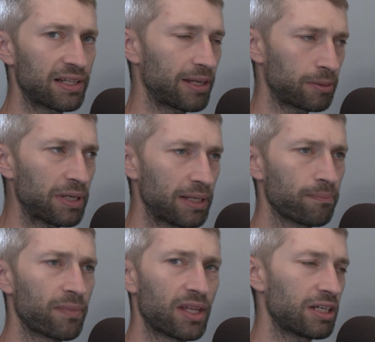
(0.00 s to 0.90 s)
like me
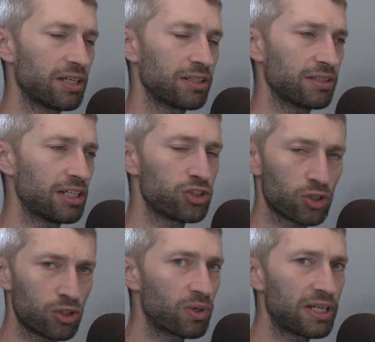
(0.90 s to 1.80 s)
and
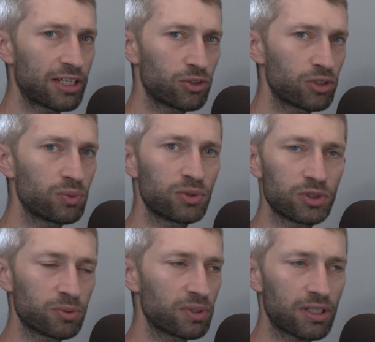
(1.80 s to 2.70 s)
enjoy running into the
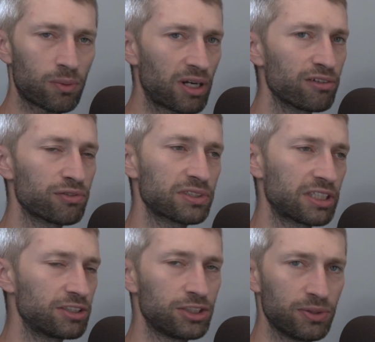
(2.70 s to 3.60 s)
woods with their rifles
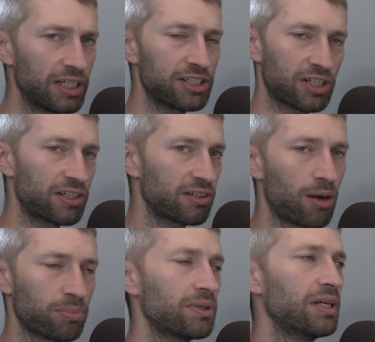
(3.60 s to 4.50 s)
and shooting each other
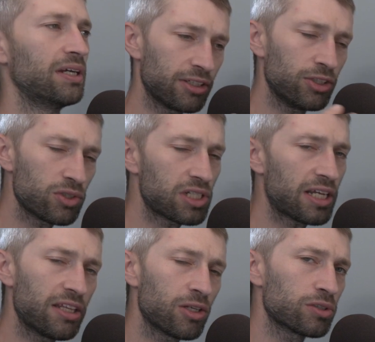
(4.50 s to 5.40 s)
up. Usually
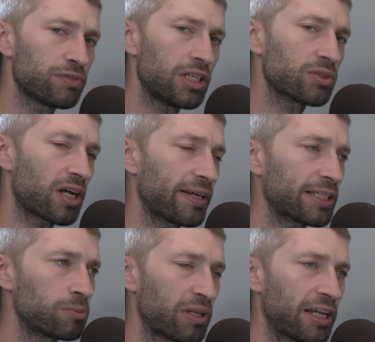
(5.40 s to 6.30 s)
in those videos, I
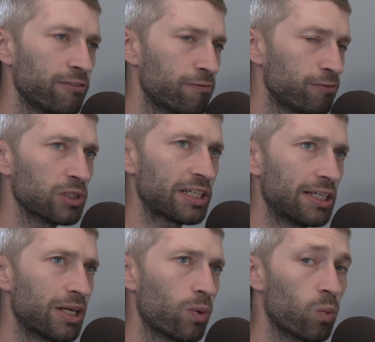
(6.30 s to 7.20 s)
explain fully
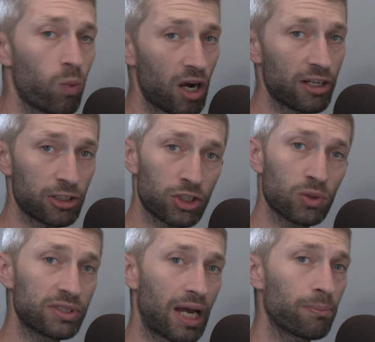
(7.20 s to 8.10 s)
why I
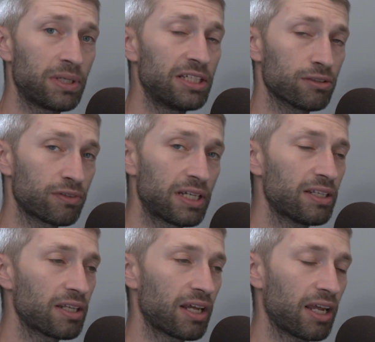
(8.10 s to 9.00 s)
chose that piece of
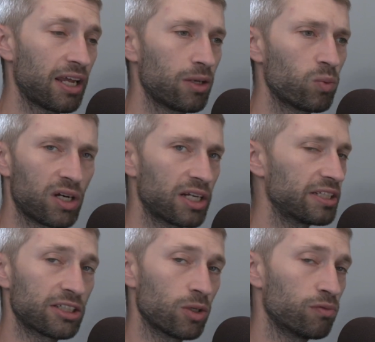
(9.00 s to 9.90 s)
kit and why I
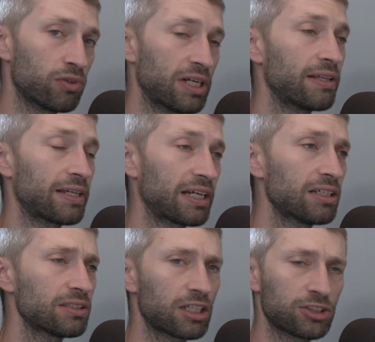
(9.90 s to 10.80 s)
didn't go for anything
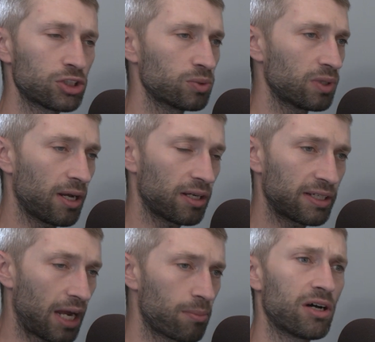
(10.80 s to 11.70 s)
else. I show a
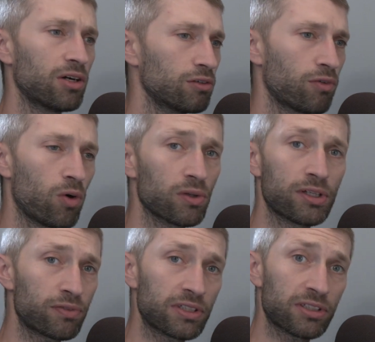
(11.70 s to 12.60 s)
gamma of all
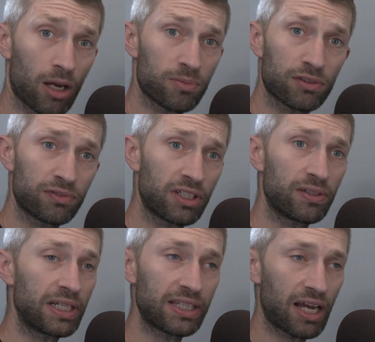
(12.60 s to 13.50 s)
different types of gear
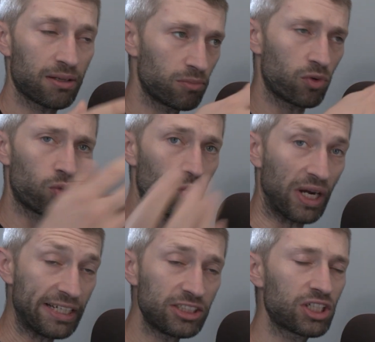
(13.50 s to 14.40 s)
in that
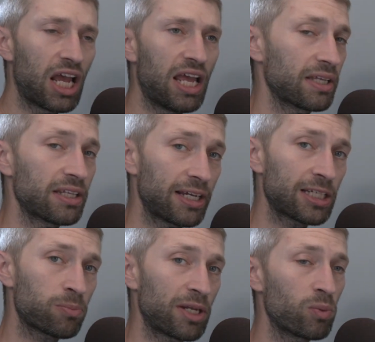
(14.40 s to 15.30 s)
range, and then I
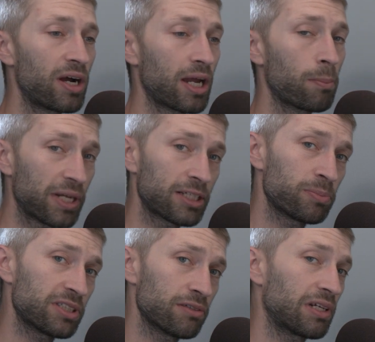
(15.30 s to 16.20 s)
explain why I picked
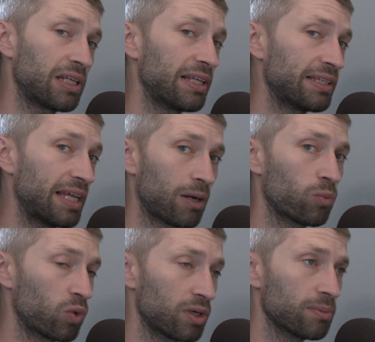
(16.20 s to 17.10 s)
specifically that
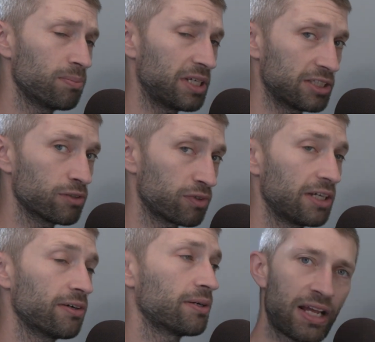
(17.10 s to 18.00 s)
one piece of
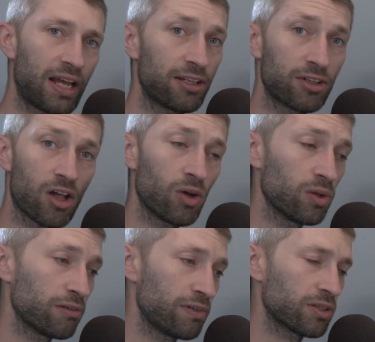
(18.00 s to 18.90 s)
gear. And they're not
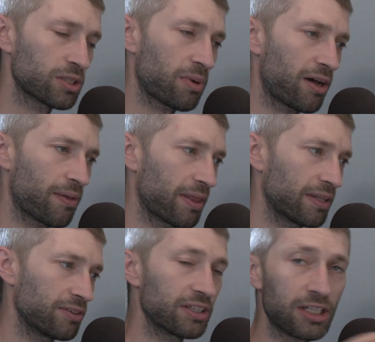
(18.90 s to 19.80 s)
only videos
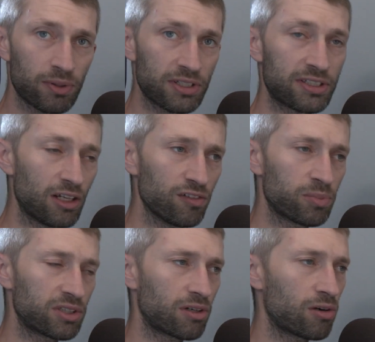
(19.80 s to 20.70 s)
about the gear itself,
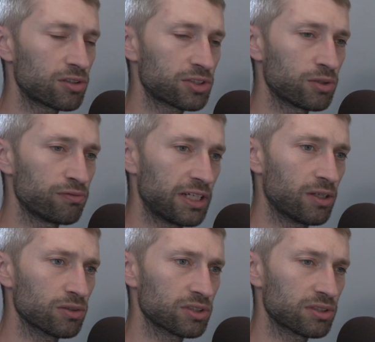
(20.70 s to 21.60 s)
but there are also
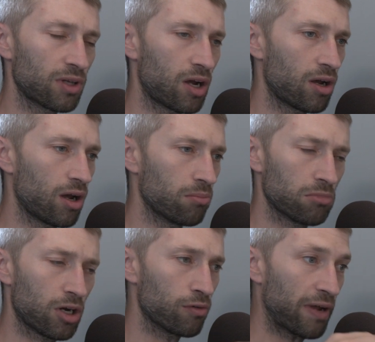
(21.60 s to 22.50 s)
videos
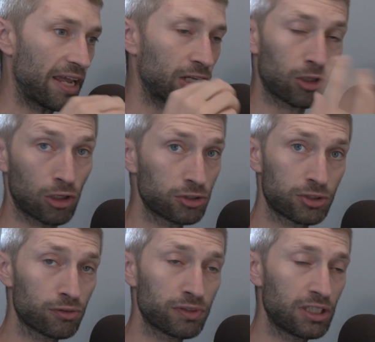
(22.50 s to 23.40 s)
of a
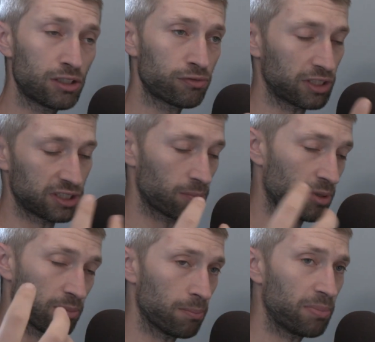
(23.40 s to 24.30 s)
cluster of gear. For
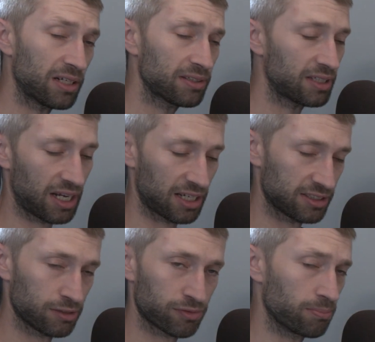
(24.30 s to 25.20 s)
example, my belt that has
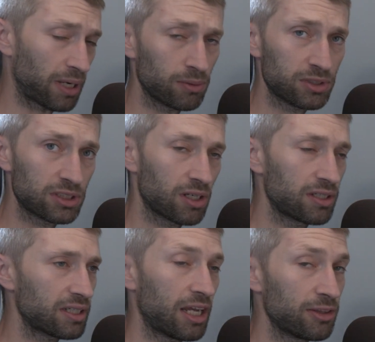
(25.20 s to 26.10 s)
different pouches on
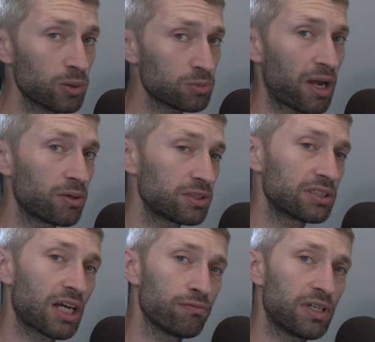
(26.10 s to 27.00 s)
it, and those
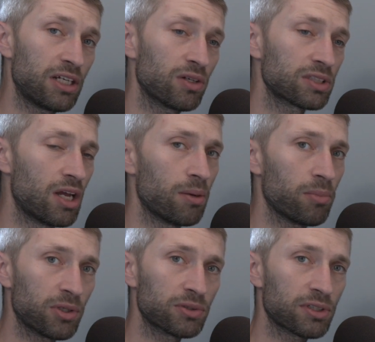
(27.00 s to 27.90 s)
pouches have videos,
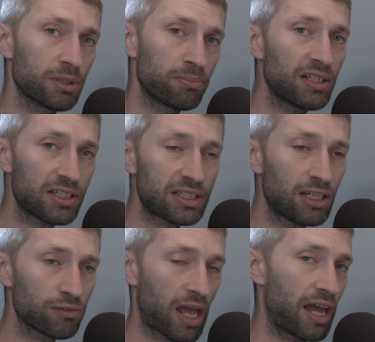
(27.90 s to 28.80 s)
but also the belt
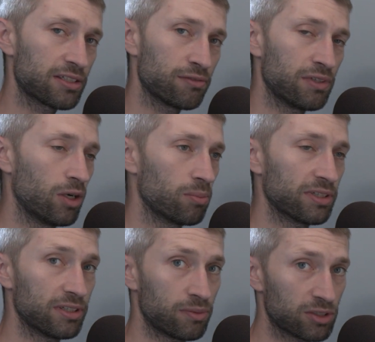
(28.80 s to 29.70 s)
itself has a video,
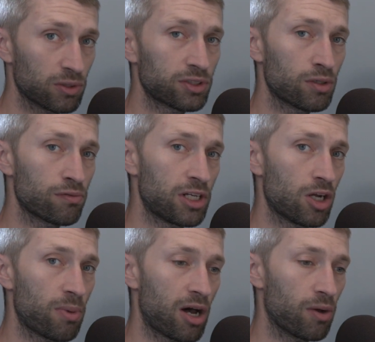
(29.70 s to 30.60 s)
but there is also a
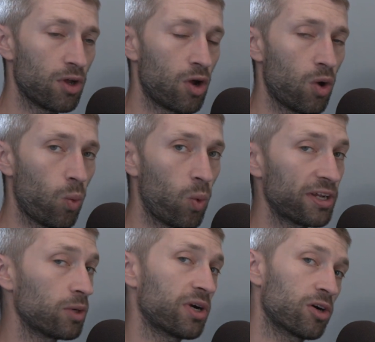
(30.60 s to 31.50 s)
video about what
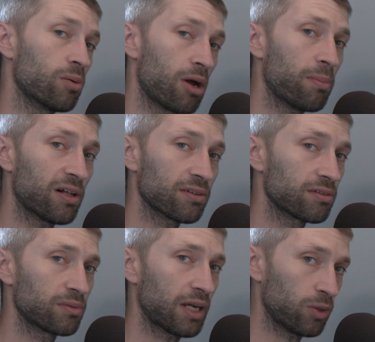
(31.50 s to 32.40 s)
I wear on my belt
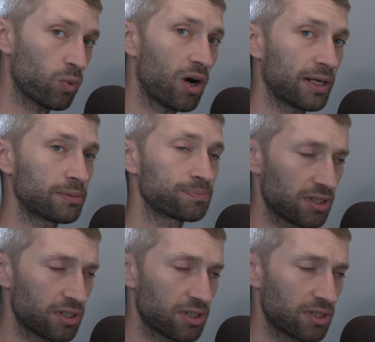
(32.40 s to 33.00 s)
and why.